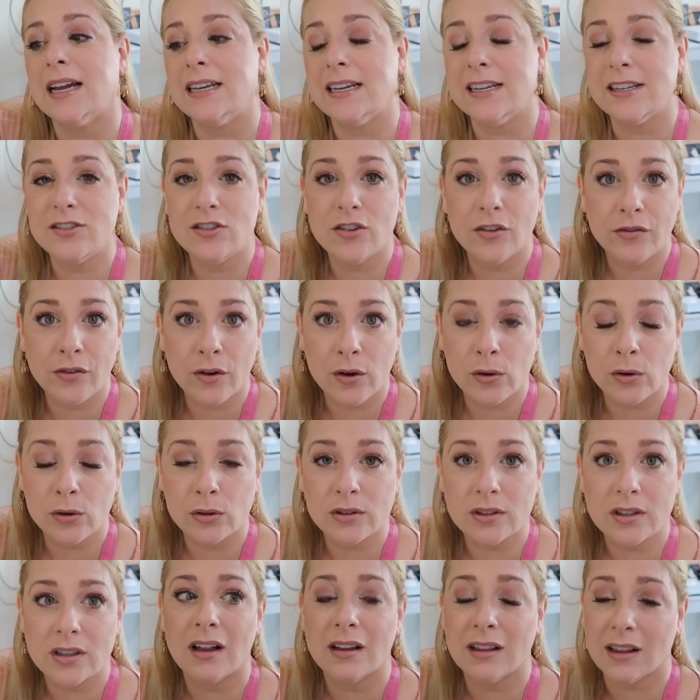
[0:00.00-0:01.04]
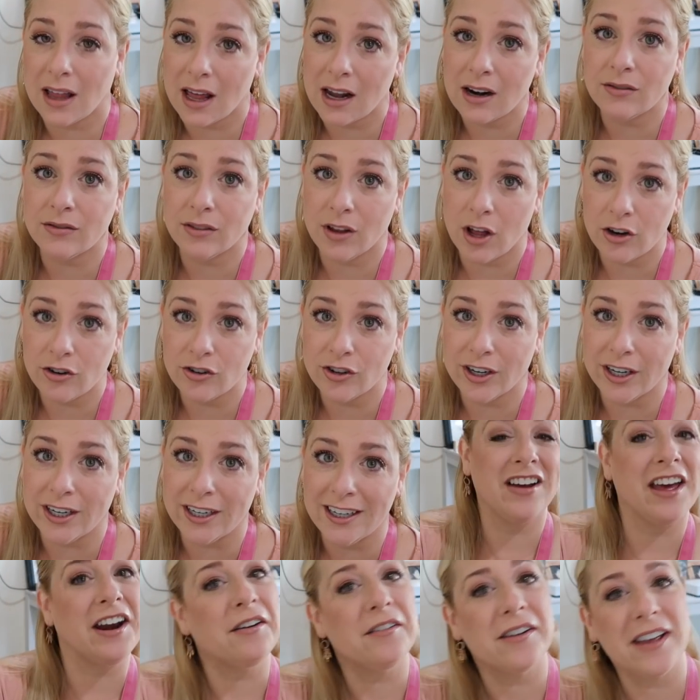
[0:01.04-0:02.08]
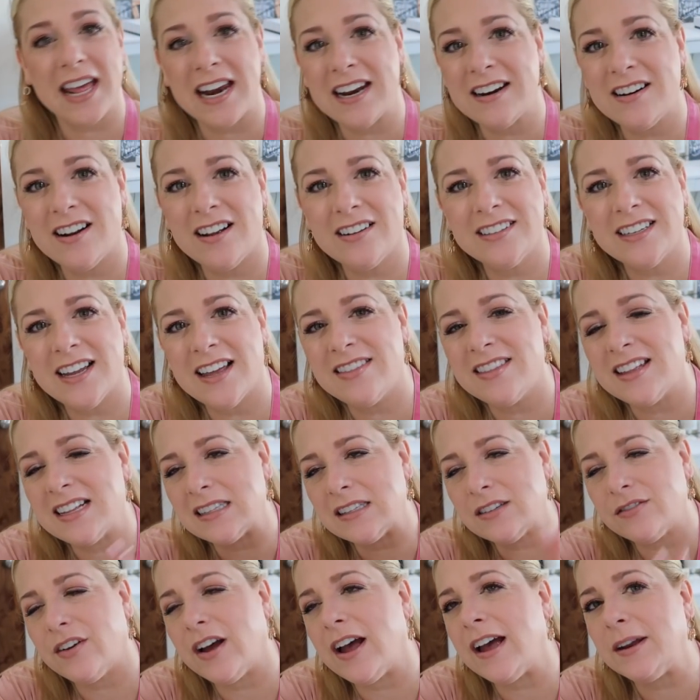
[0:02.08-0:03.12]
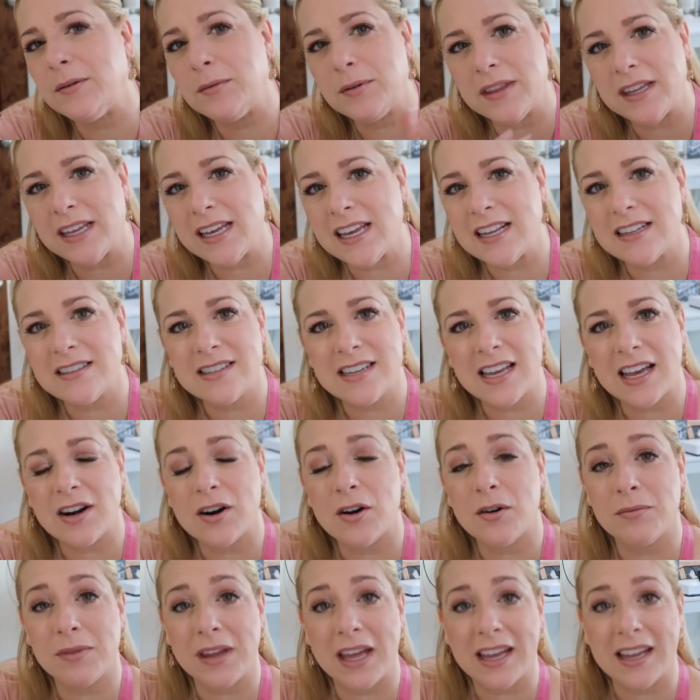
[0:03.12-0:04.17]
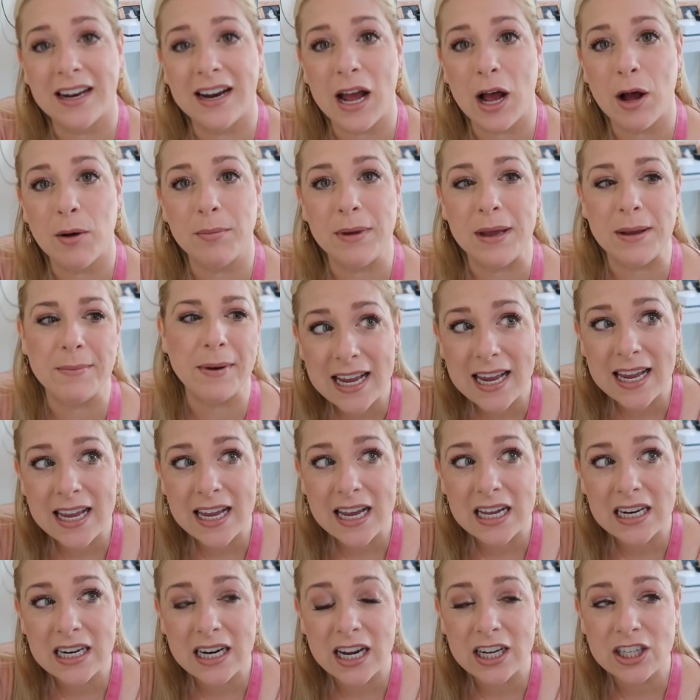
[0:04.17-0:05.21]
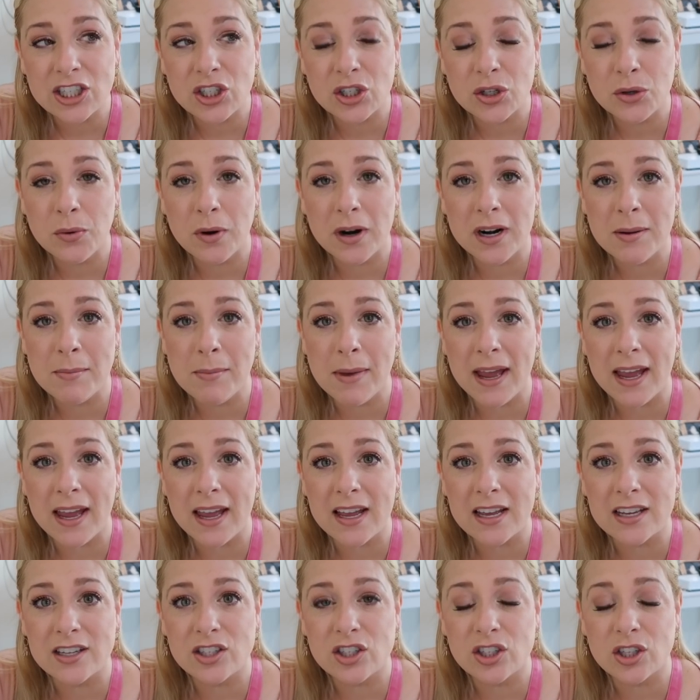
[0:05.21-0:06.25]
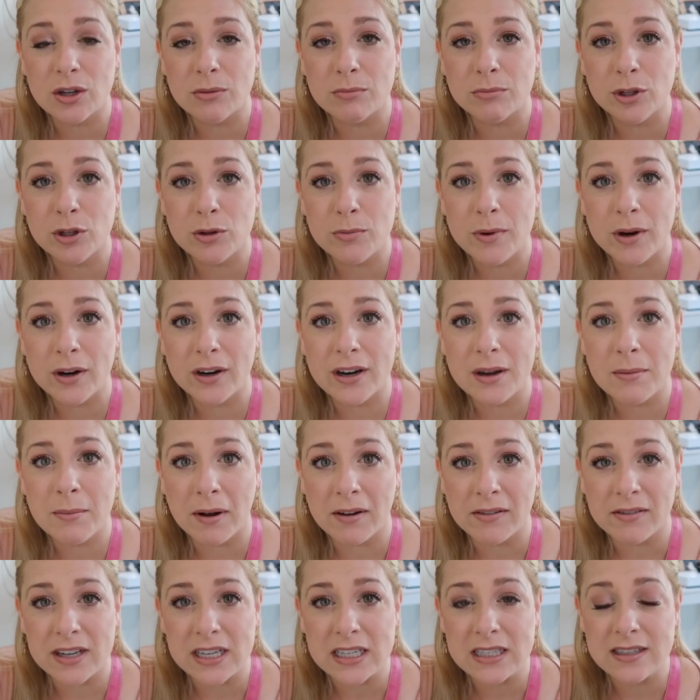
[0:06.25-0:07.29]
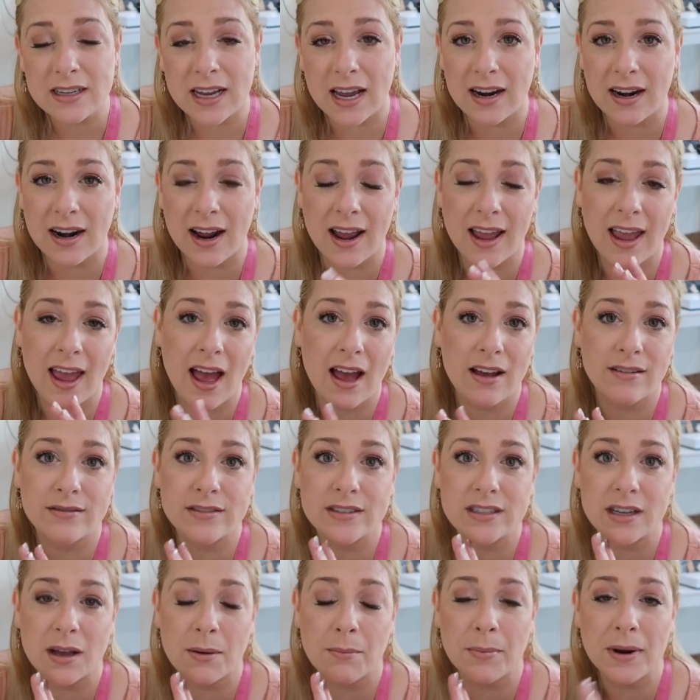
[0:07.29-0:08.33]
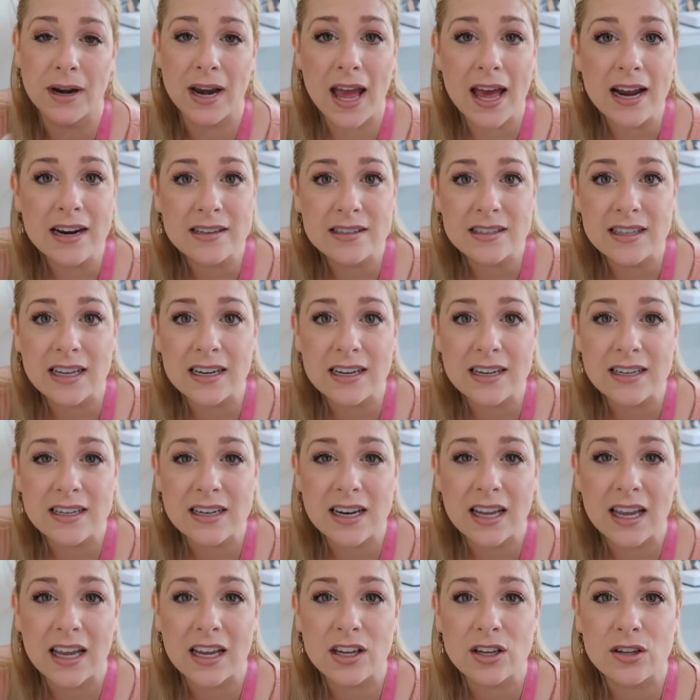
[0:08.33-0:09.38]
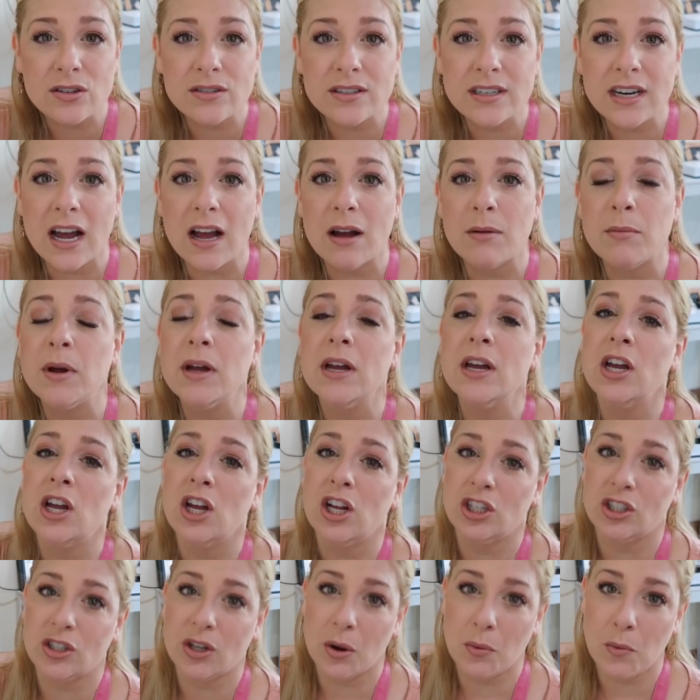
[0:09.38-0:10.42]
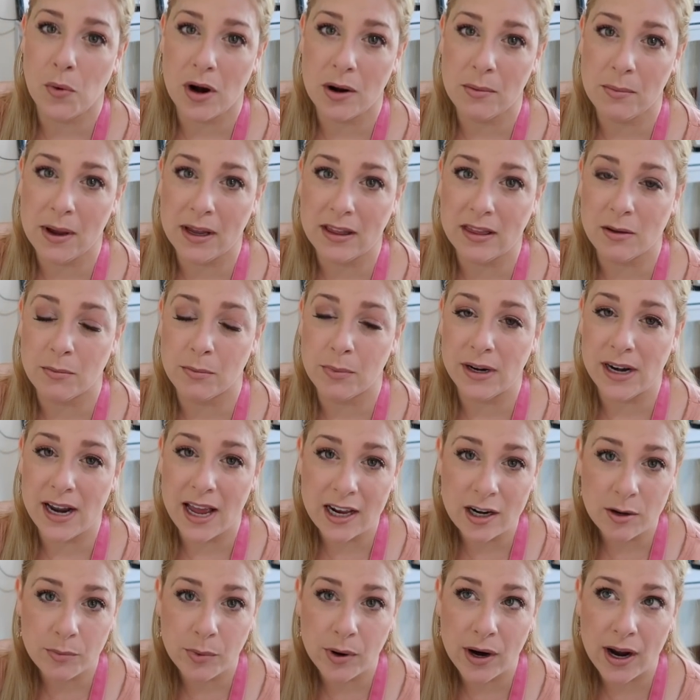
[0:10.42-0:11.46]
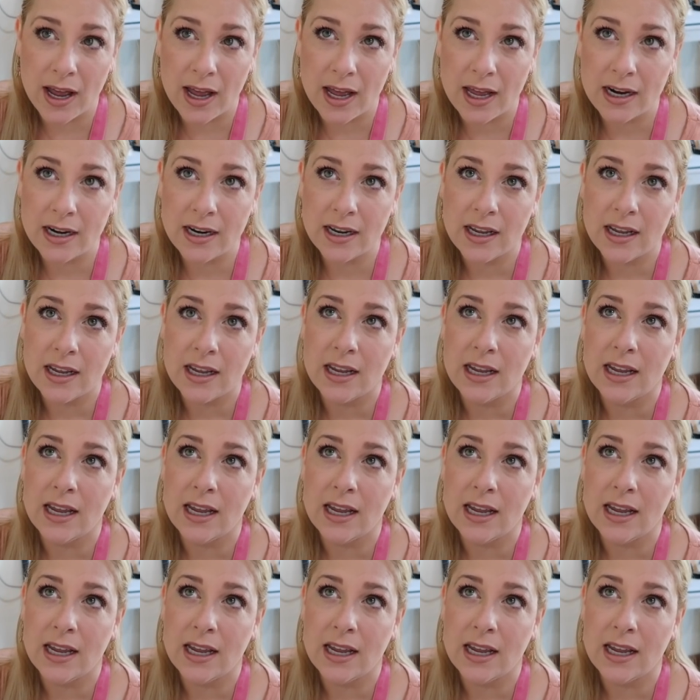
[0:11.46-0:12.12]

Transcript: I need to fold a lot of laundry. If I don't get it all done, that's fine. When the kids get home, they can help me. And I do want to make some blueberry muffins, and I have some bananas that need to get used up, so I want to make the banana bread,